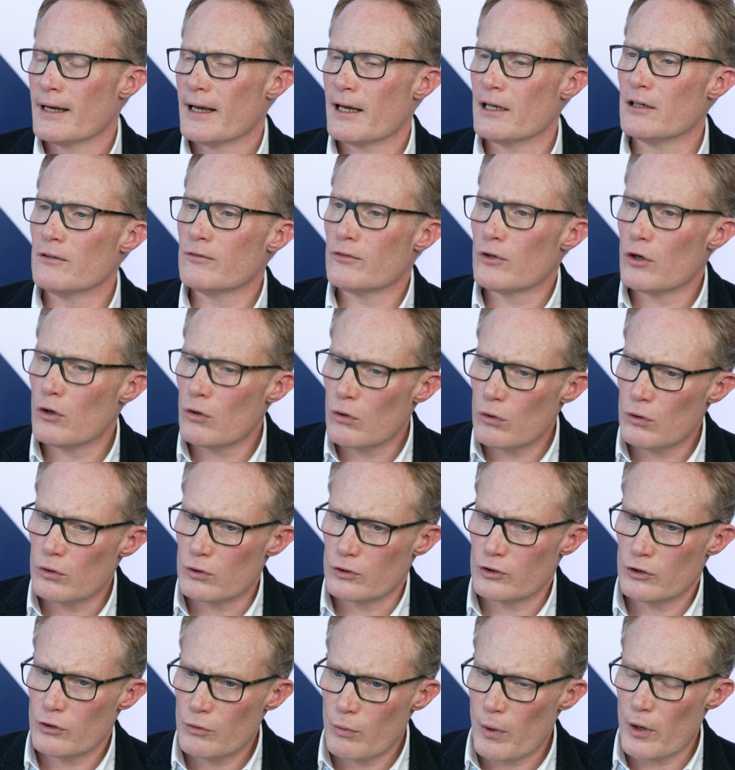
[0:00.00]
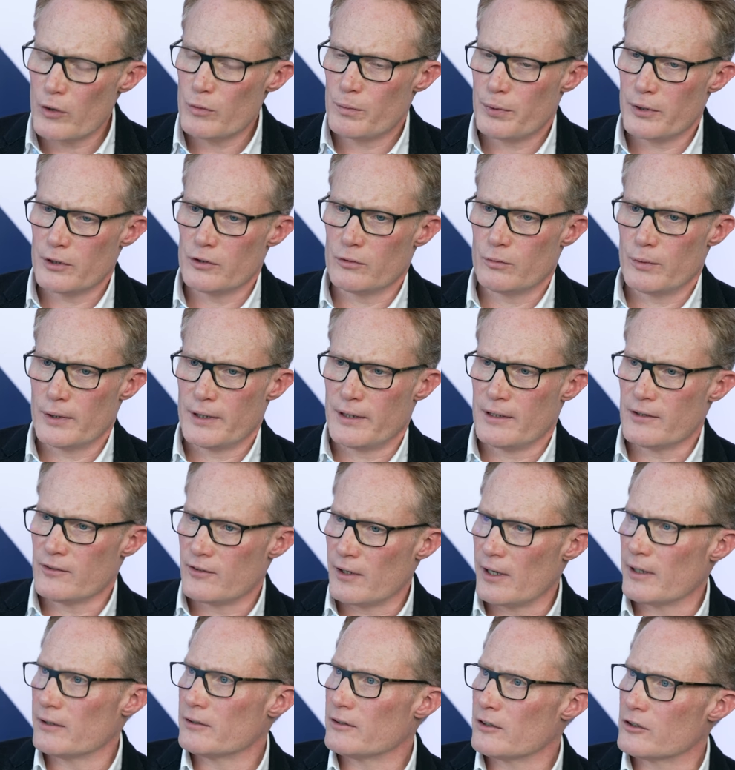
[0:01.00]
And of course, you opened with the
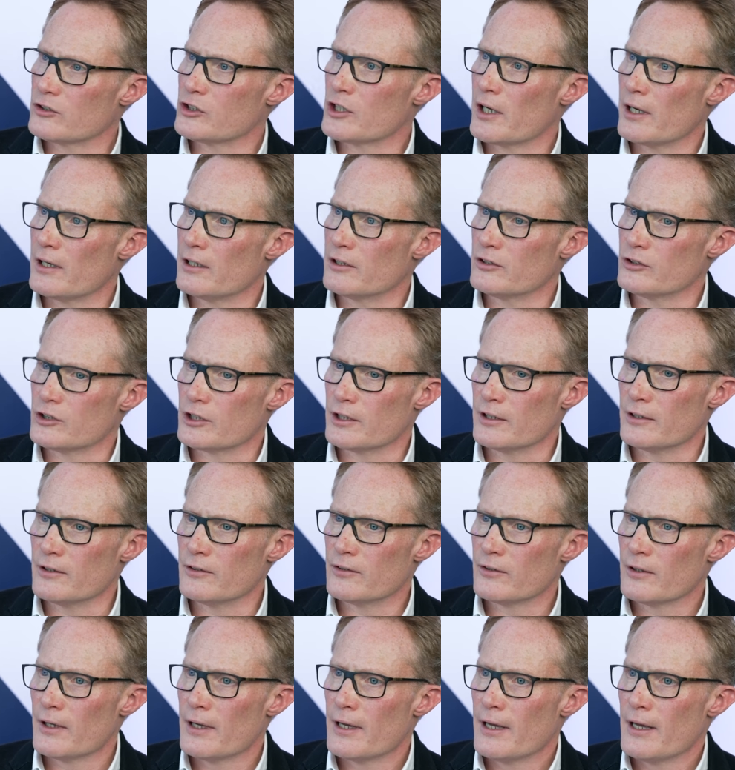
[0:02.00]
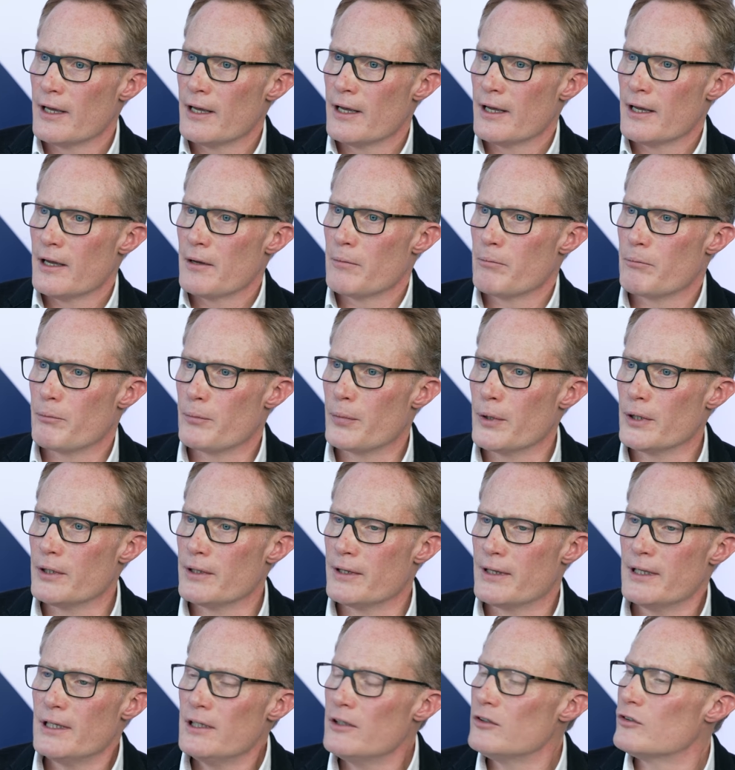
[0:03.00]
sector challenges,
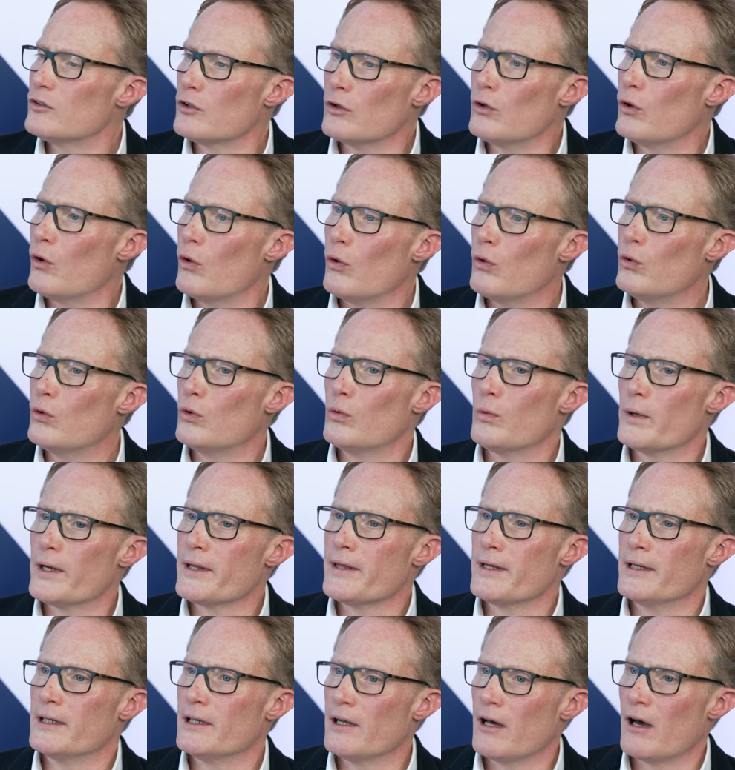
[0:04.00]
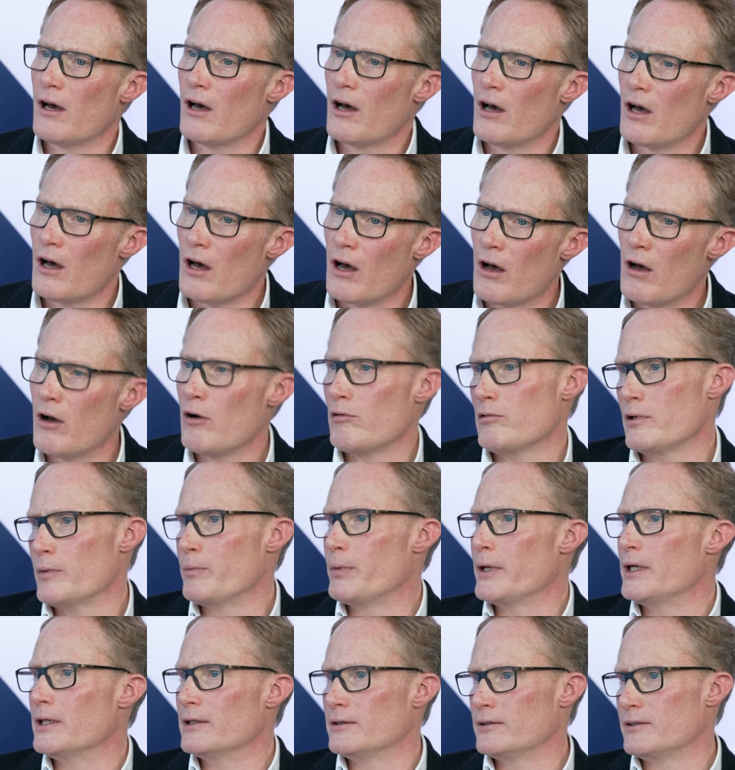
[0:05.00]
but these are all within our
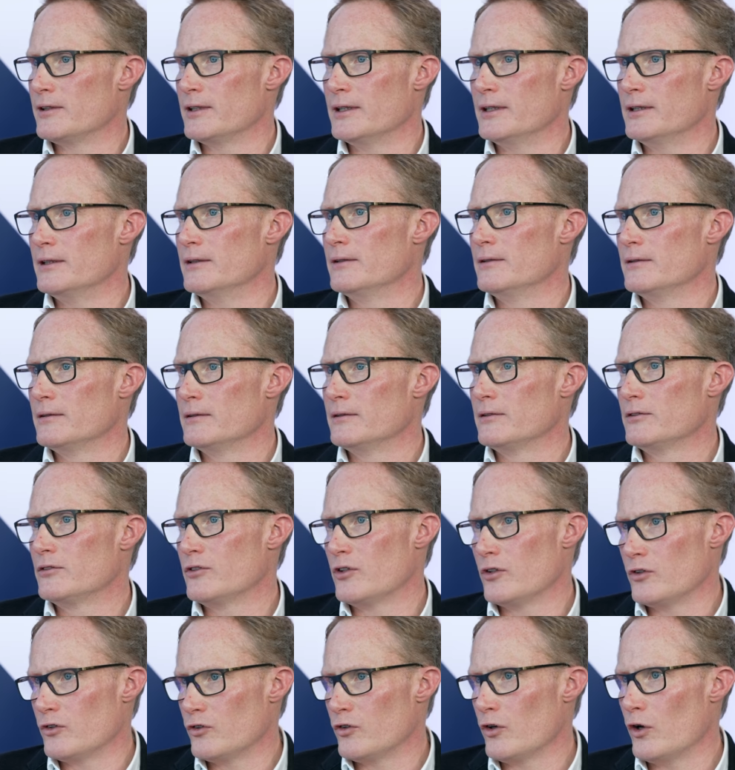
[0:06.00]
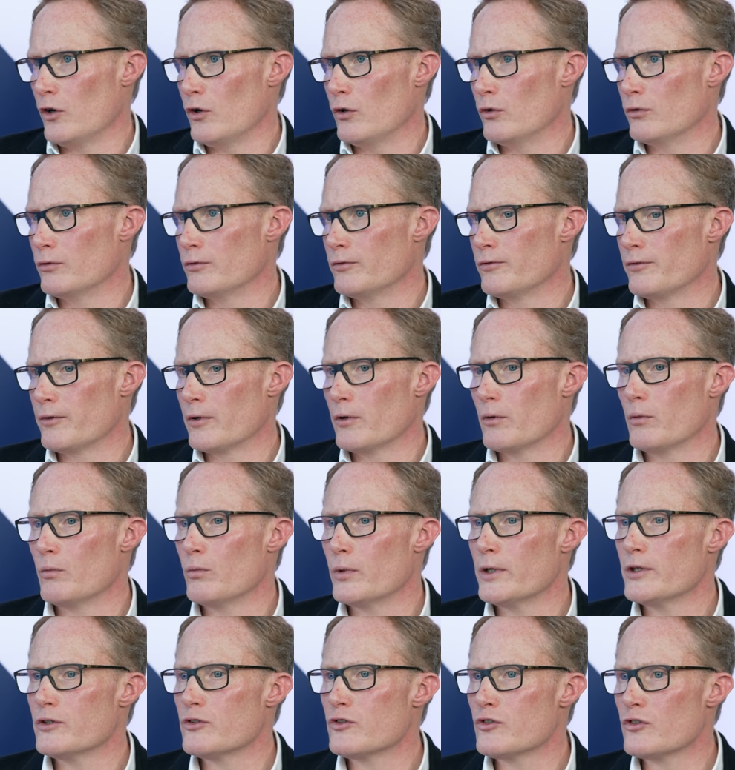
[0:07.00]
ability to solve.
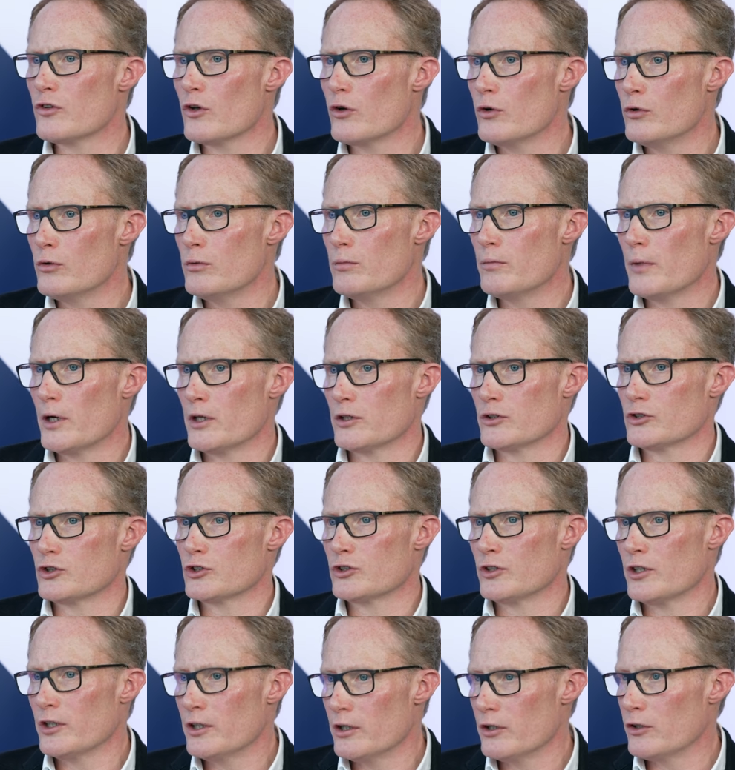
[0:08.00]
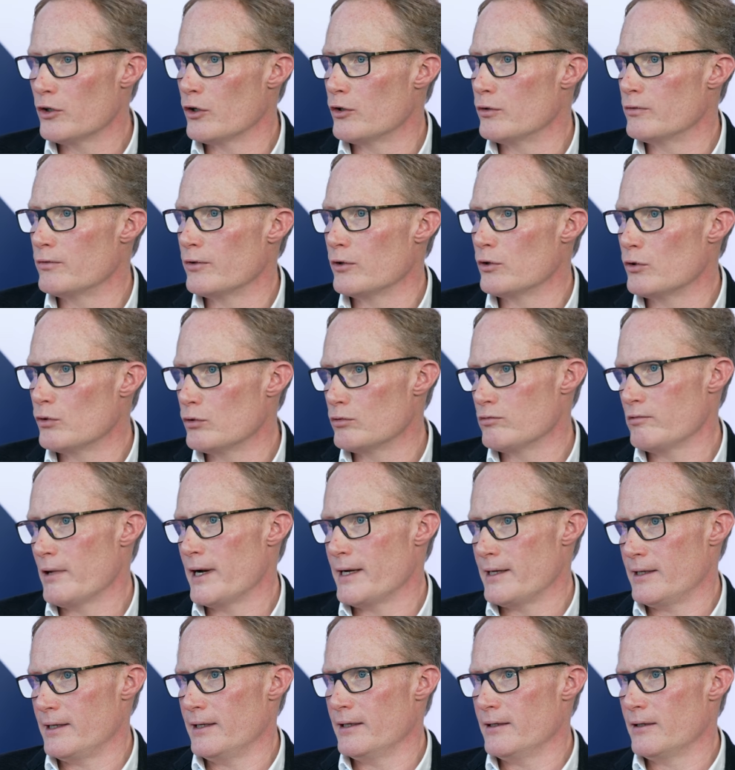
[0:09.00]
With so much turnover
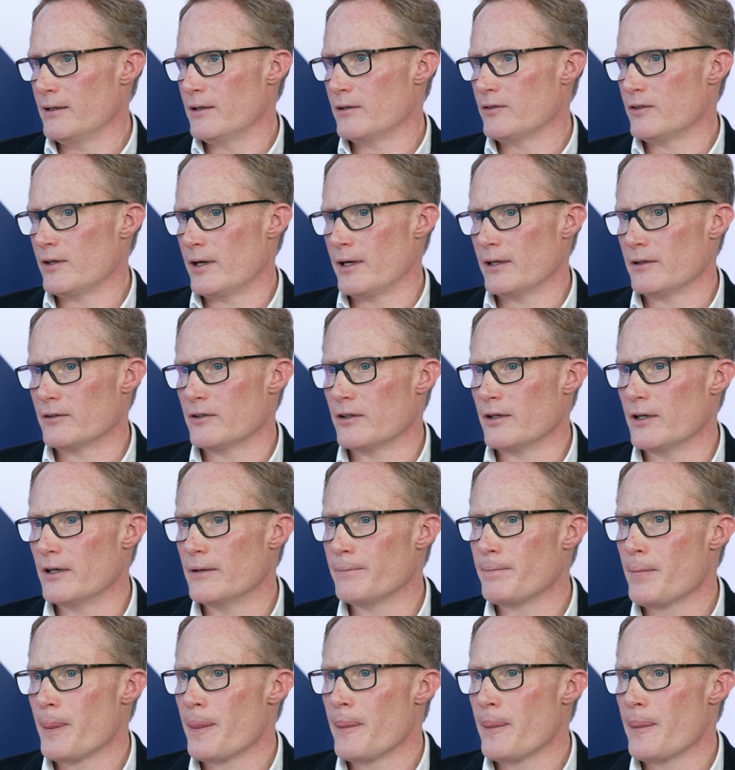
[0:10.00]
already in the sector,